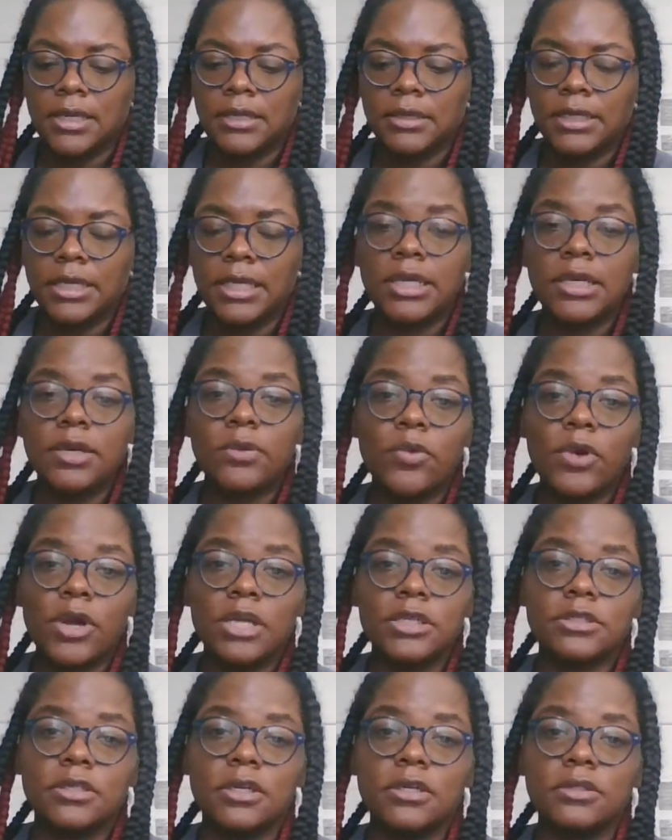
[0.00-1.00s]
King of
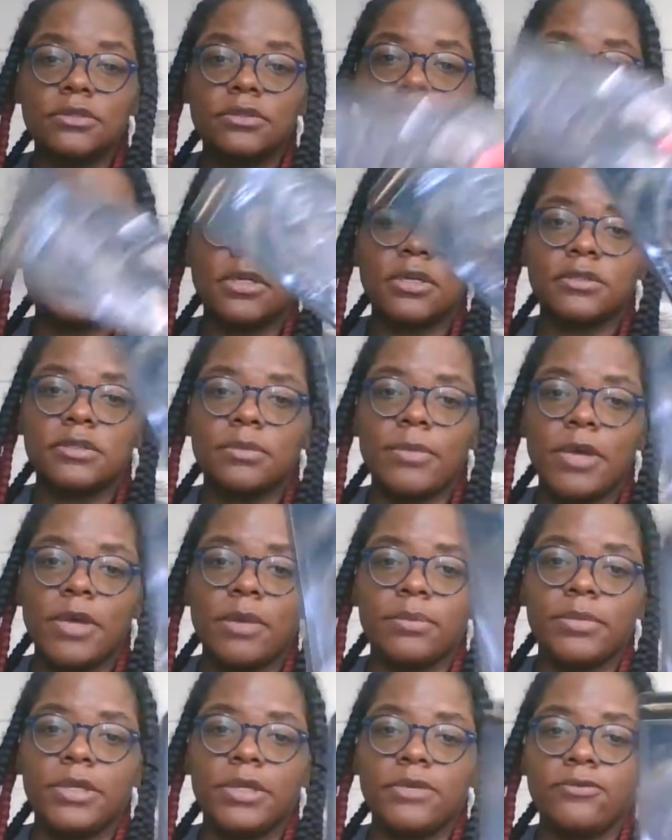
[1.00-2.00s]
Wands also talks
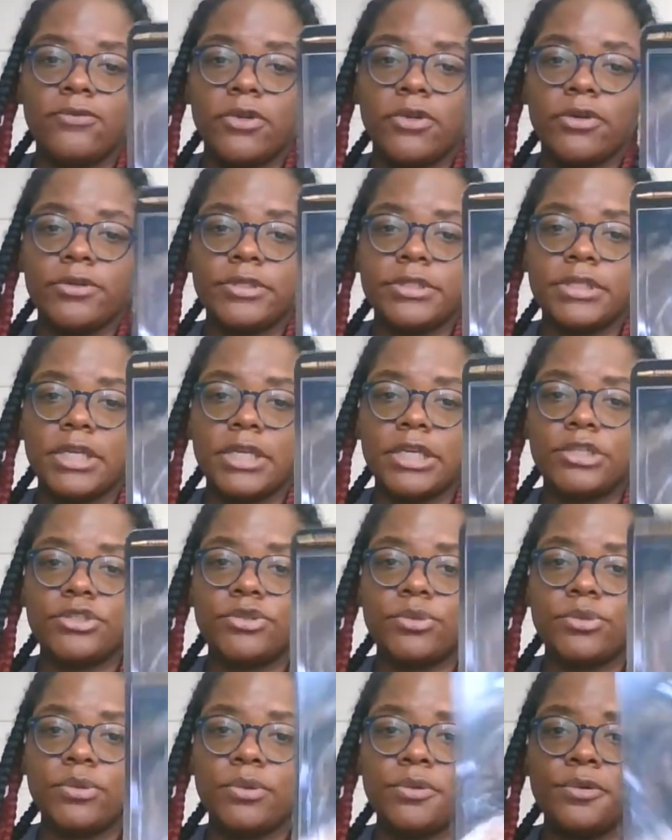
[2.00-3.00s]
about being very
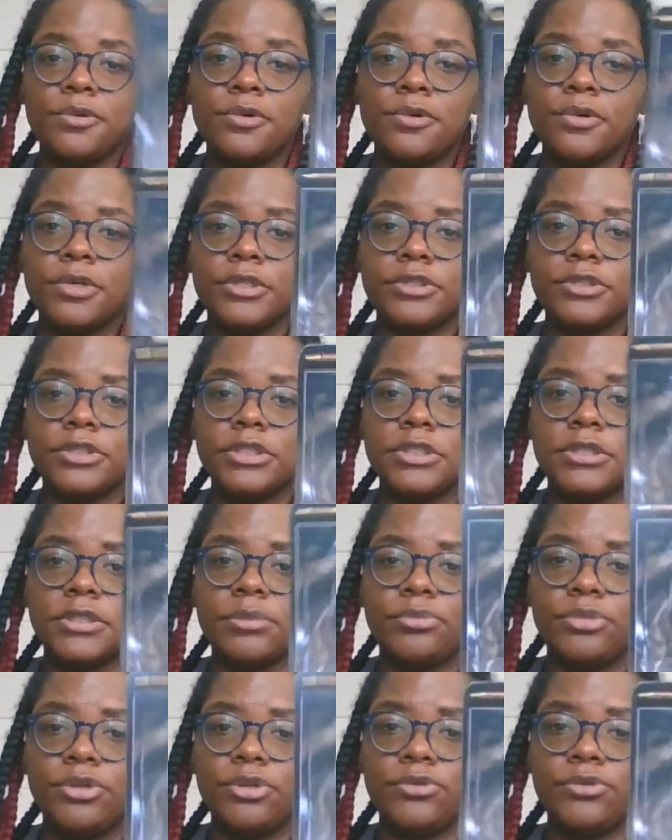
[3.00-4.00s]
sexual, or just a
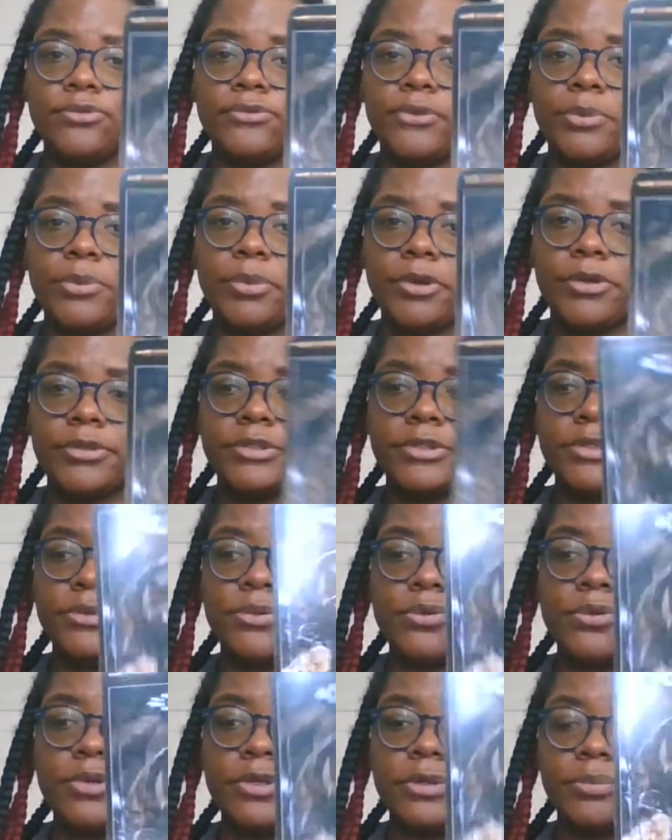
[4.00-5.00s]
beautiful person,
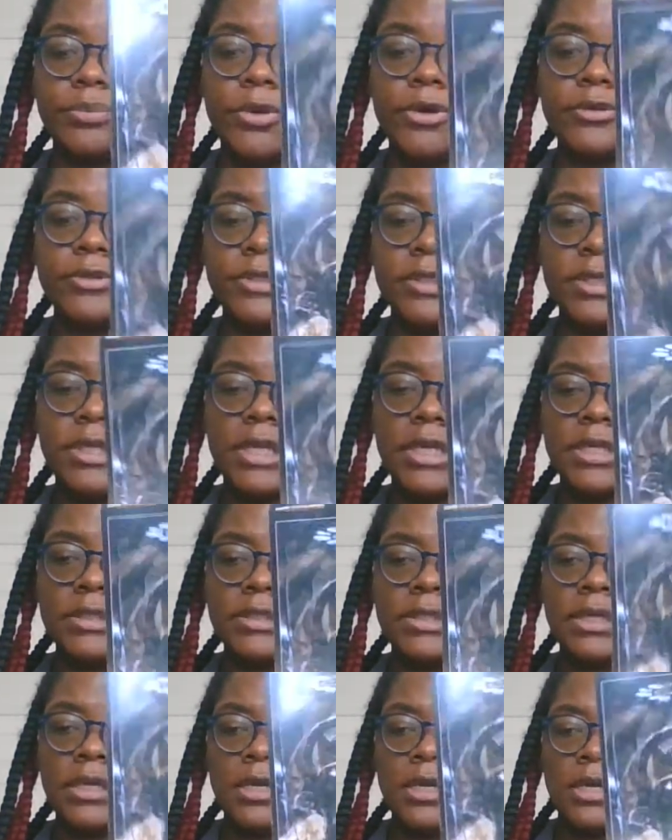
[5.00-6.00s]
or a person
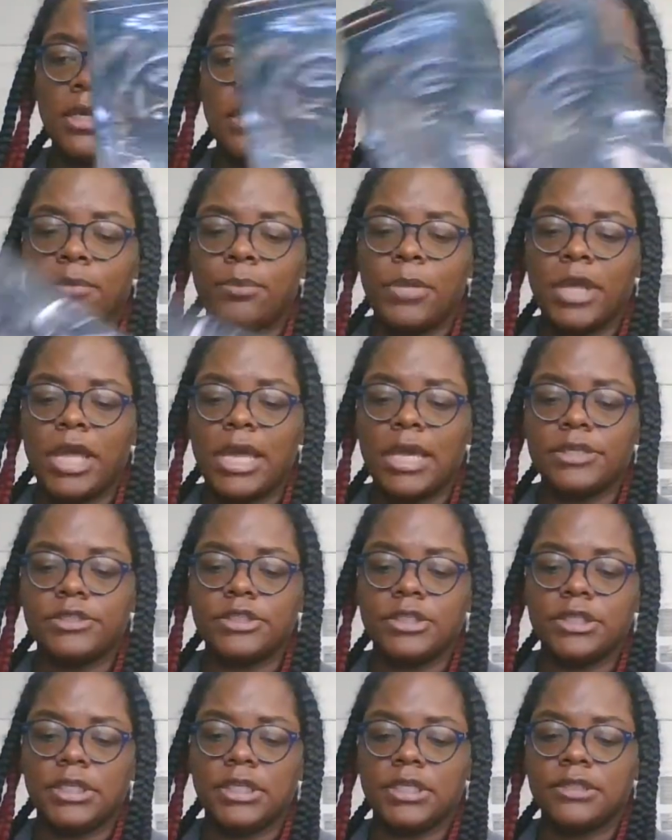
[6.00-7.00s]
that's
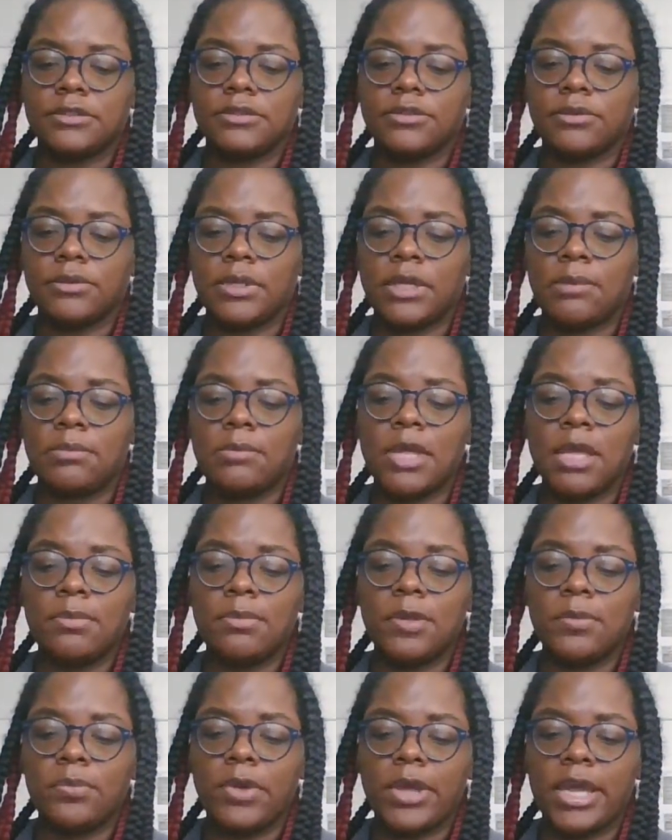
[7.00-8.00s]
passionate. So they may
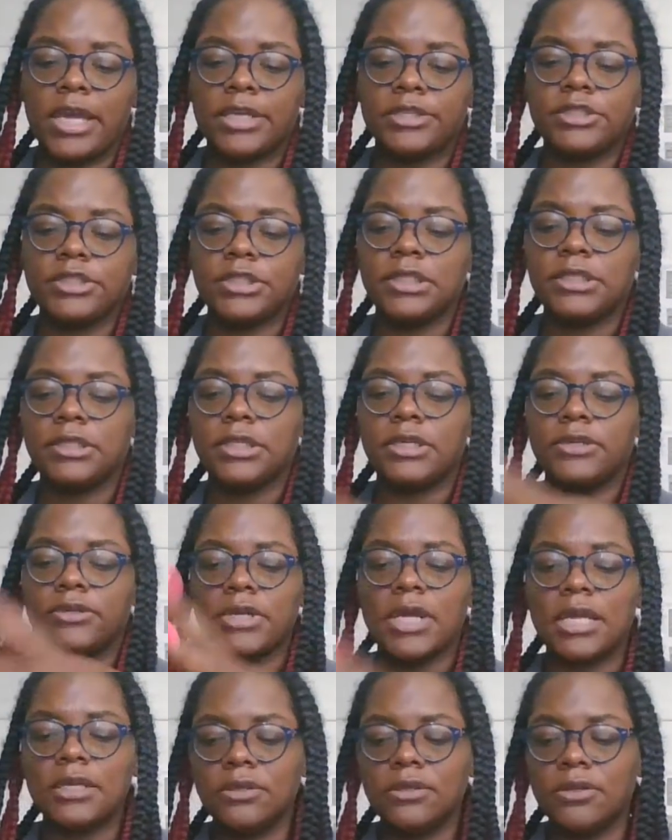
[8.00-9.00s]
be passionate. They're
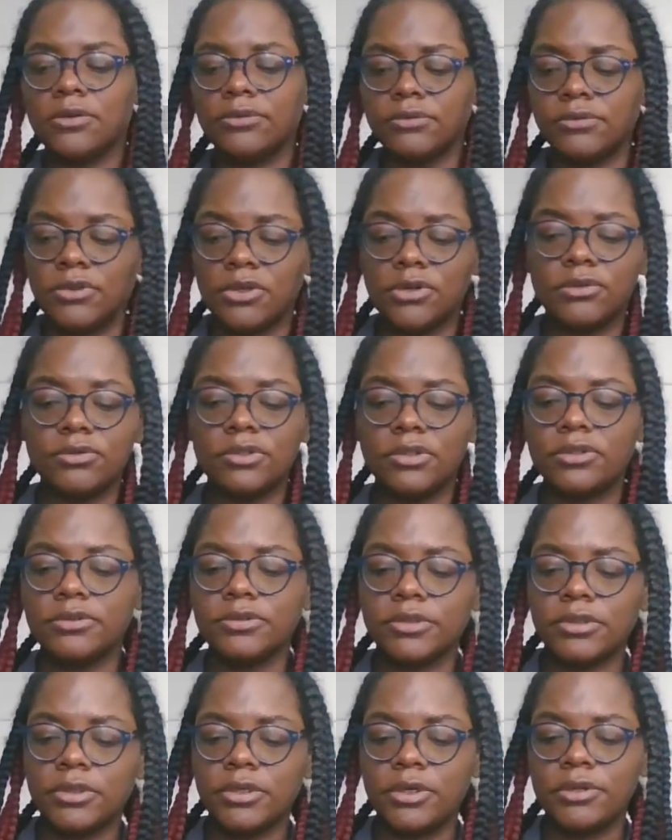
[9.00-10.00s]
not lo no
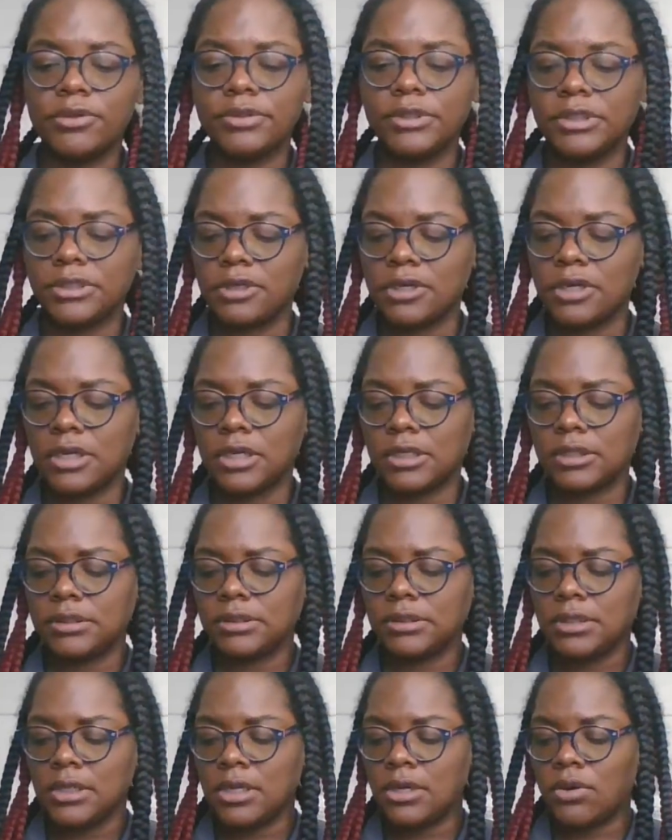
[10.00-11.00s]
longer holding on.
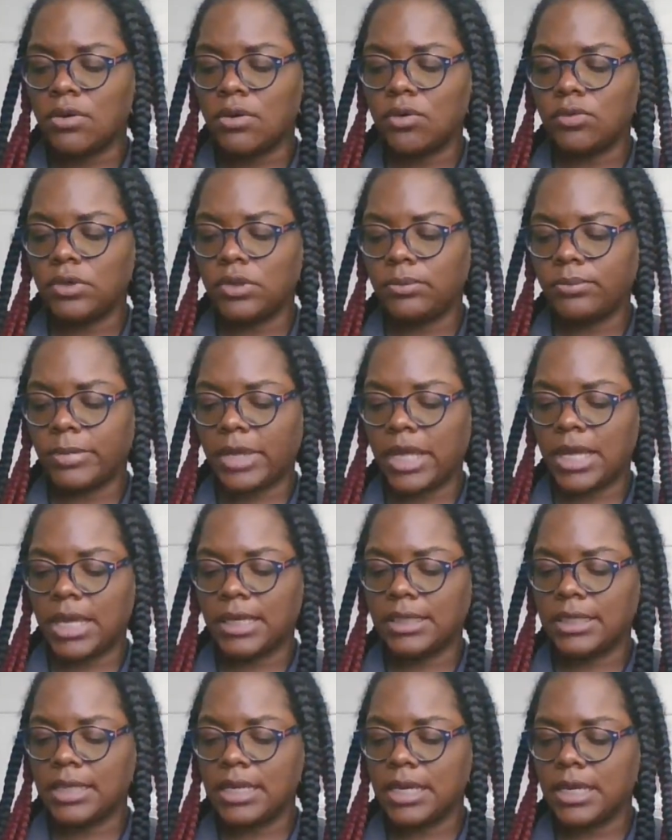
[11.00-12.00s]
Holding
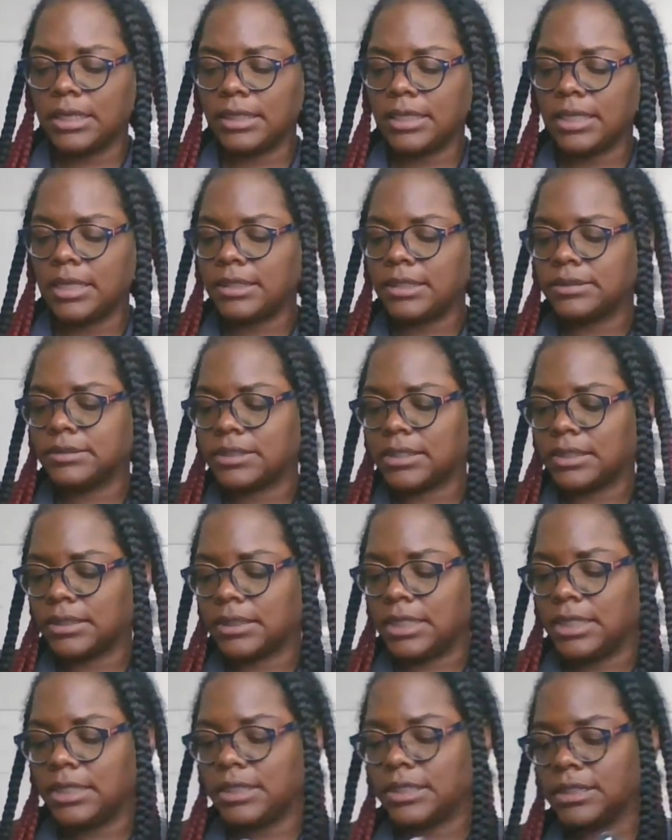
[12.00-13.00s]
back. Yeah, King,
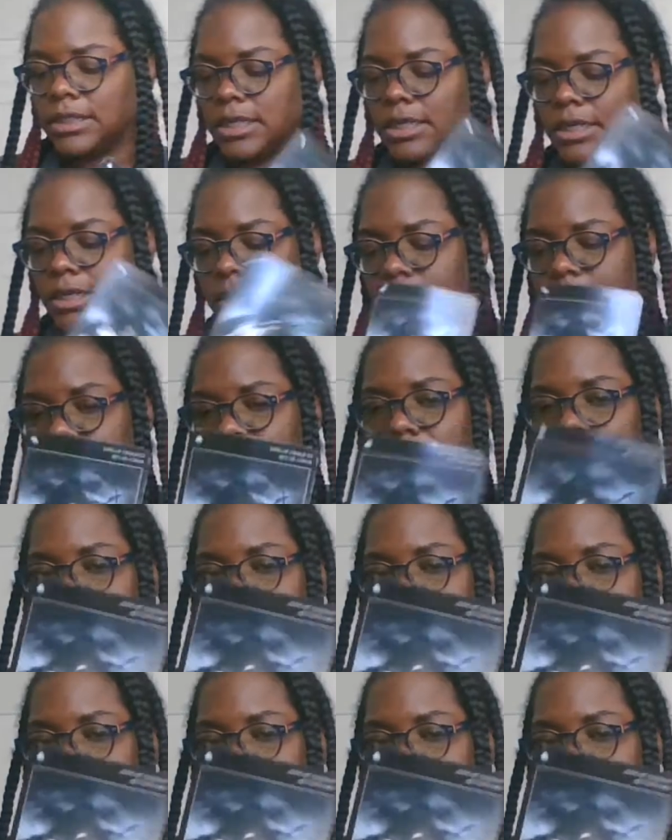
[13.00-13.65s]
King of Cups.